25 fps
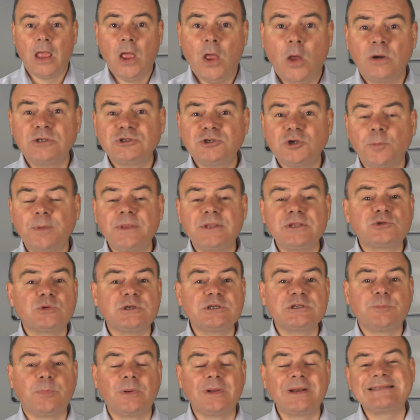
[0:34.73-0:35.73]
Let's open this
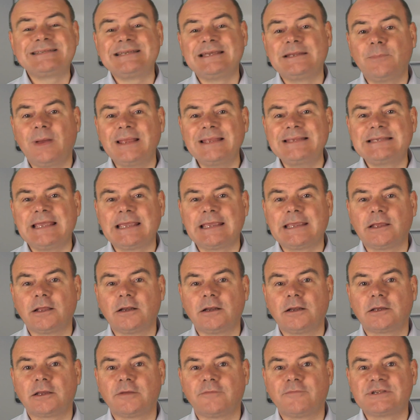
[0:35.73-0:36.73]
week's bulletin by taking a
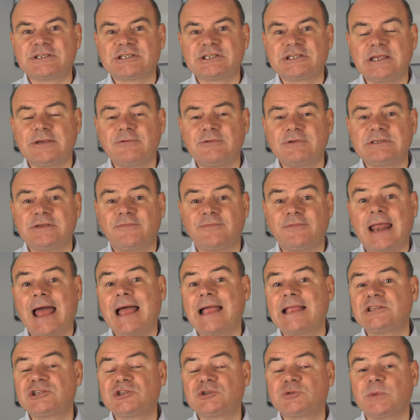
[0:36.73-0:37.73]
look at a series of
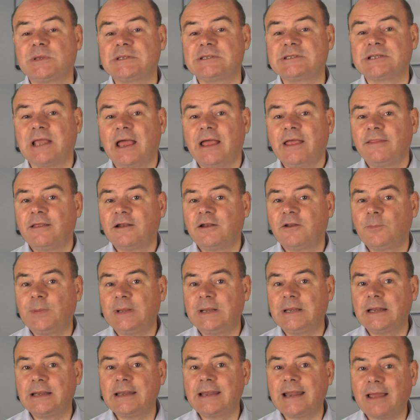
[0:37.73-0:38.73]
enhancements that have
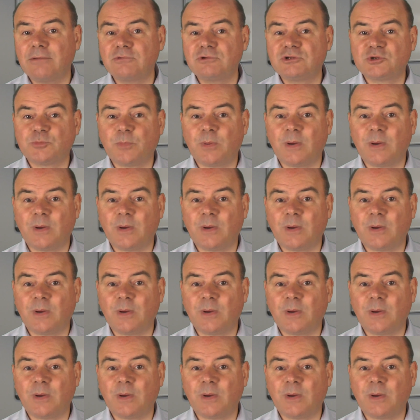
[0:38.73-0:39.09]
been announced